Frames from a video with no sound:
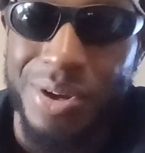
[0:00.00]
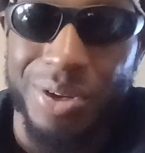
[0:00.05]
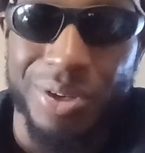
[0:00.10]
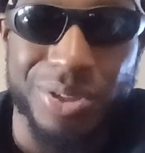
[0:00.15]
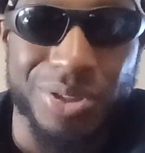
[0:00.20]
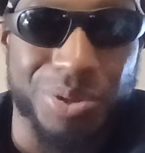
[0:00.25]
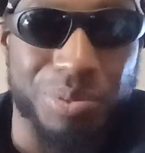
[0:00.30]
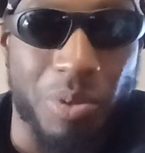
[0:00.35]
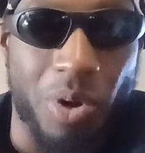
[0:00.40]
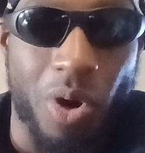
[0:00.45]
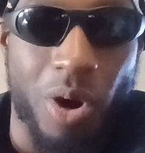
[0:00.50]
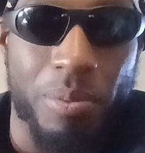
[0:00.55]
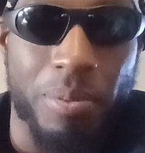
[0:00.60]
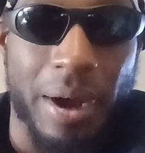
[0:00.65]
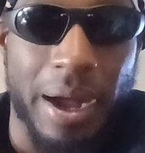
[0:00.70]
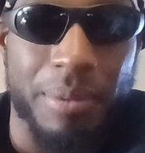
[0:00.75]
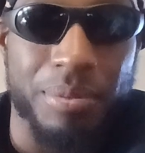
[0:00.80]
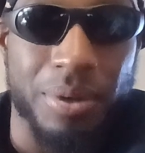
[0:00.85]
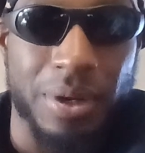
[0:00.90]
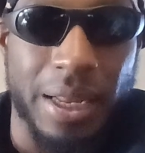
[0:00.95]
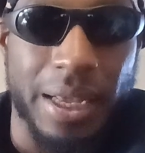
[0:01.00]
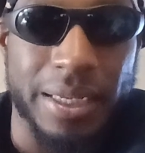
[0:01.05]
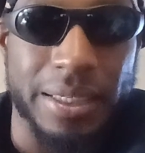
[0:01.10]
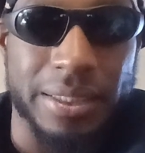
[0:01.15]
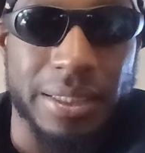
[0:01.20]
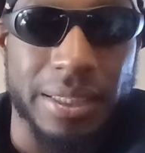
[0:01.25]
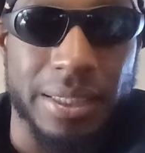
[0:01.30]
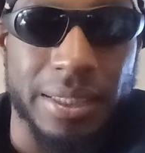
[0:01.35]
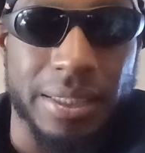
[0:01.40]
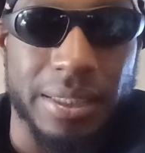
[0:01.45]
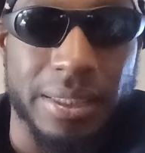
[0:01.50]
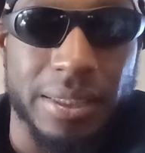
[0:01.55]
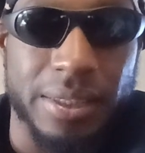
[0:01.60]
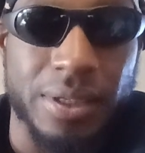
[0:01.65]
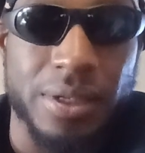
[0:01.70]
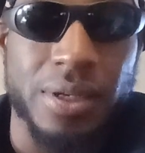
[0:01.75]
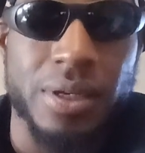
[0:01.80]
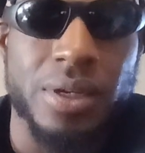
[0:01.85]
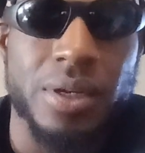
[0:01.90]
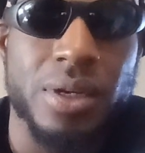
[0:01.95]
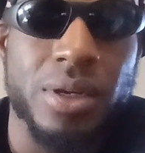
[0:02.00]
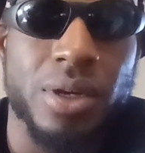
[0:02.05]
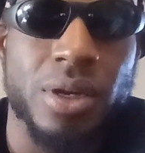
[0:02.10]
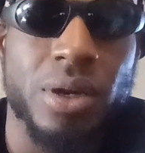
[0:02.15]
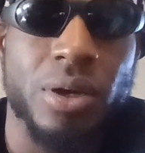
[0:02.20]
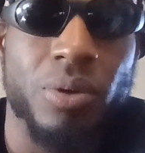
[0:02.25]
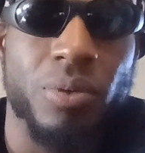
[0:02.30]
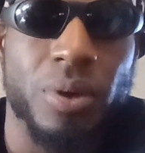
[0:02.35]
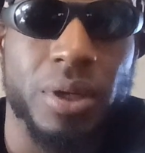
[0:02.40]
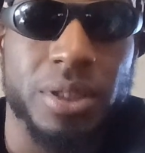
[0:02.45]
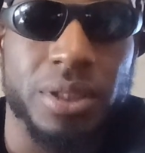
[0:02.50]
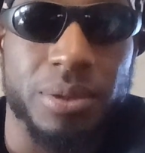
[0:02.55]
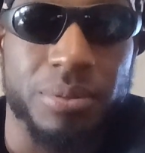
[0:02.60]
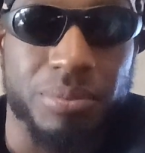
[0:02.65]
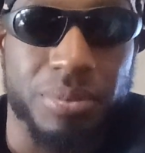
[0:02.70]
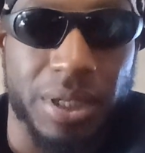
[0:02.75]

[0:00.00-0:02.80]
small population with some